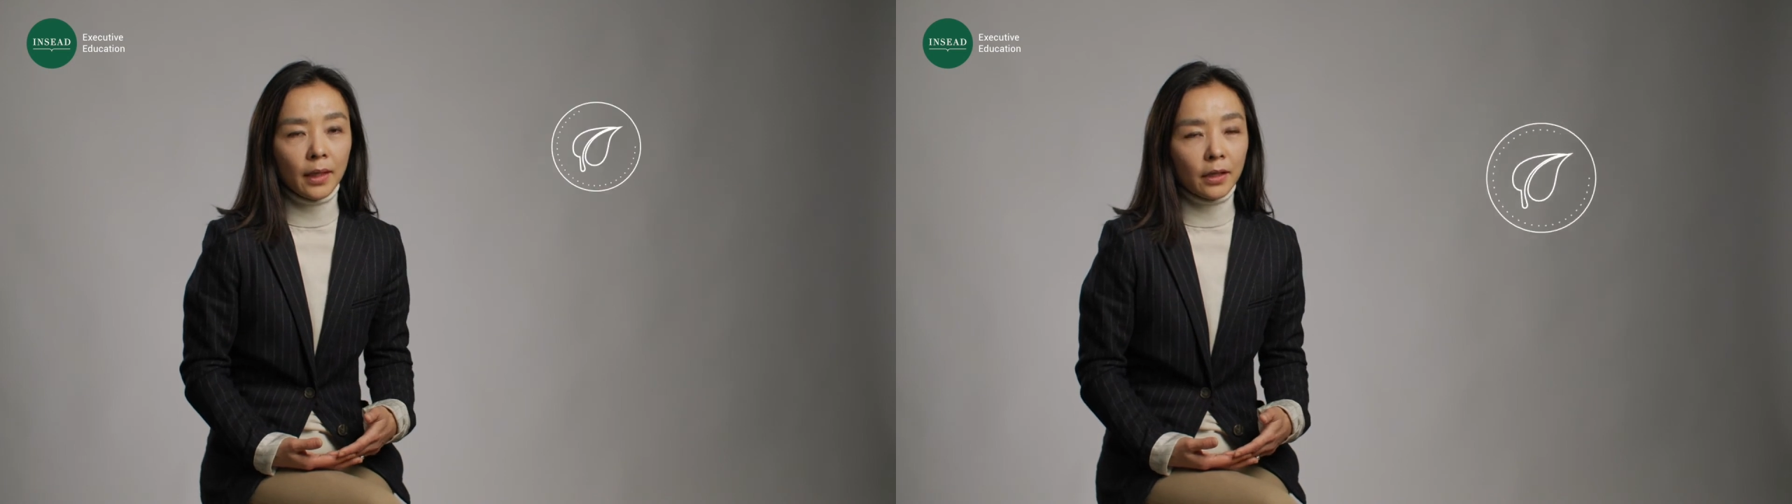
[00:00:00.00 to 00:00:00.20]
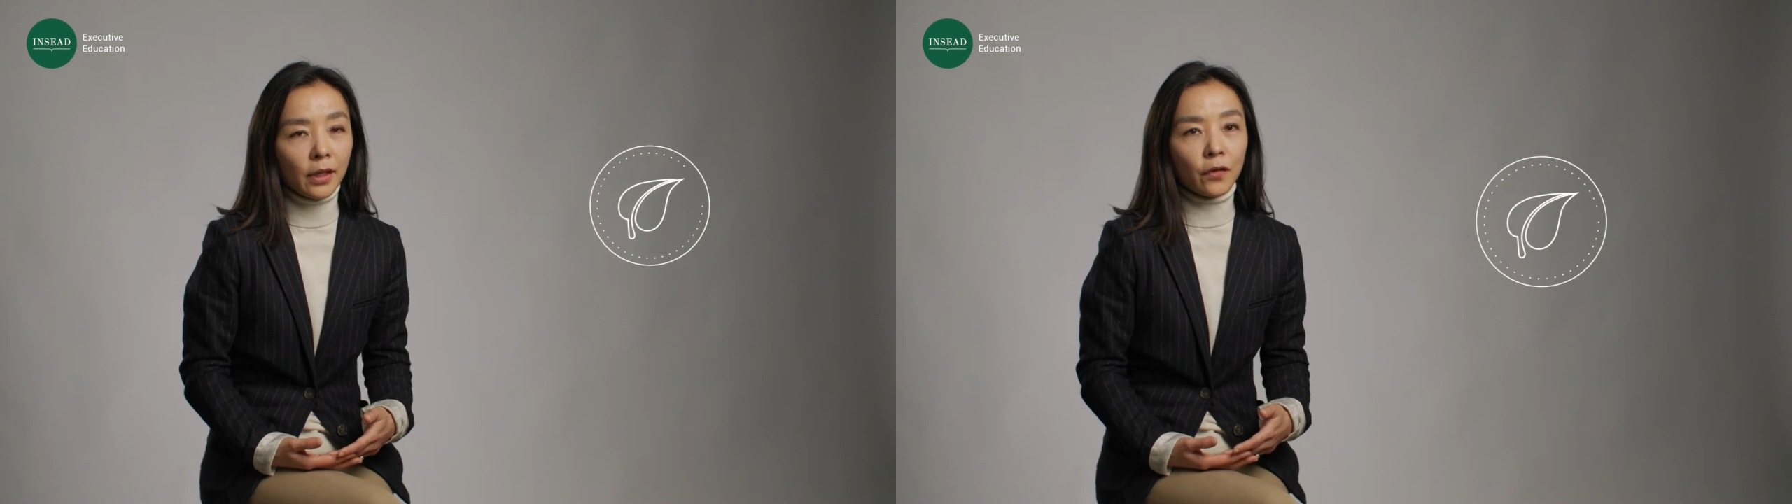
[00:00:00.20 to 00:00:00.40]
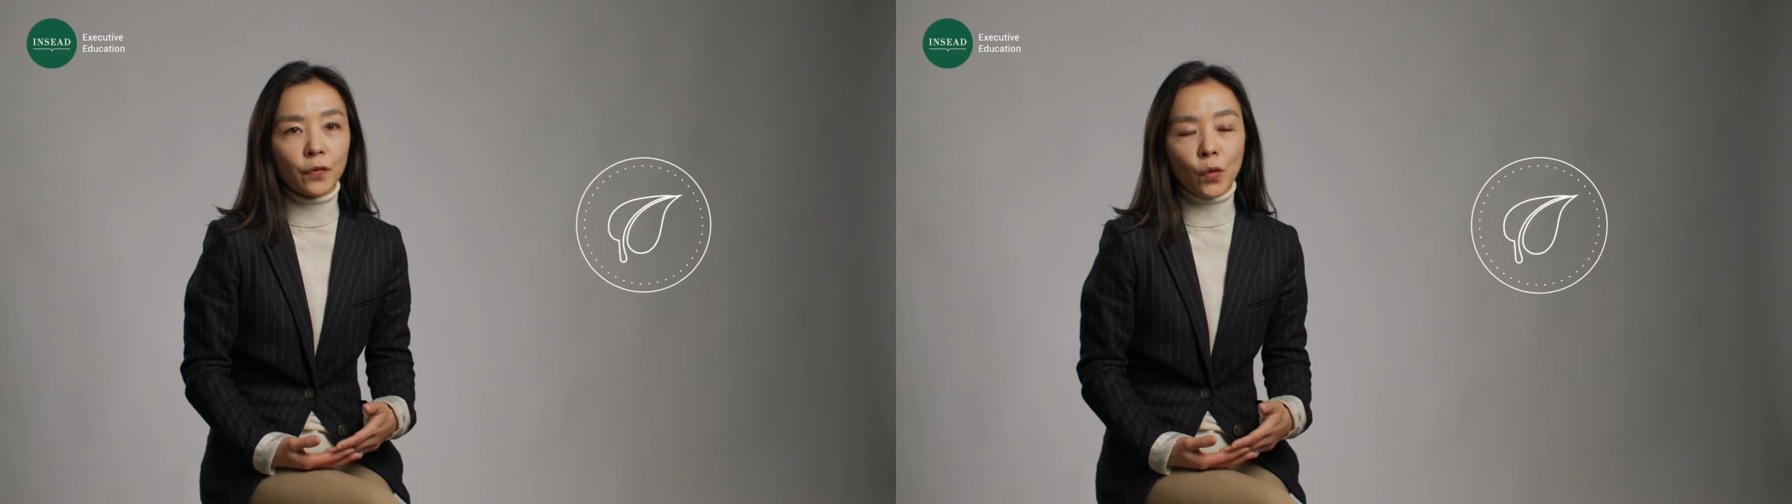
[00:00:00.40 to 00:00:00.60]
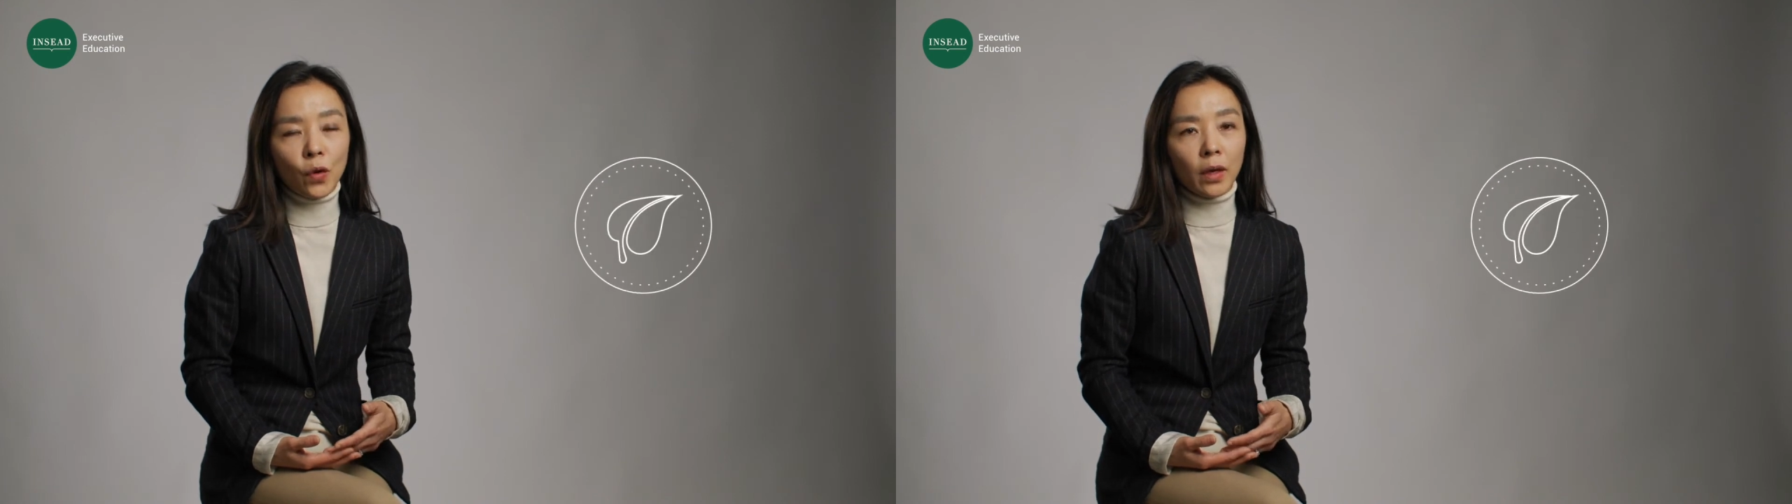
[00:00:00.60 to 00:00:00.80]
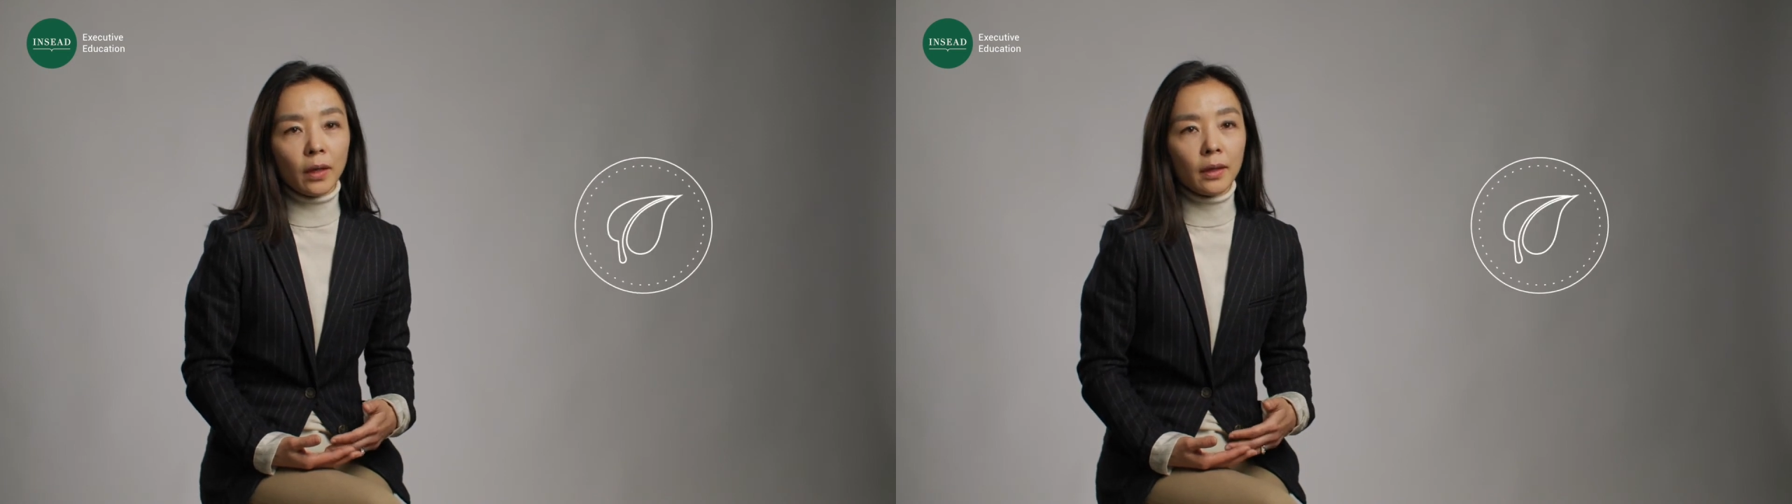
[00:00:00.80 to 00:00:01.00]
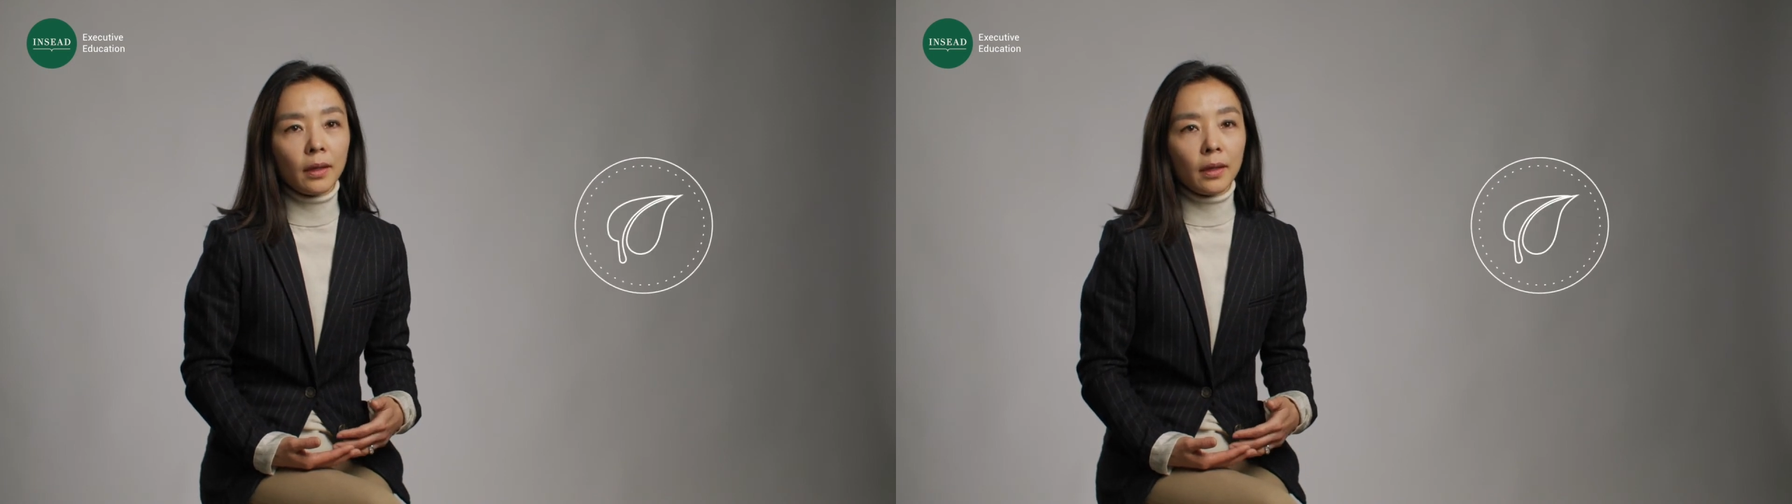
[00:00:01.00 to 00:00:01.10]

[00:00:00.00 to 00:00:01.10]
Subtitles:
Therefore,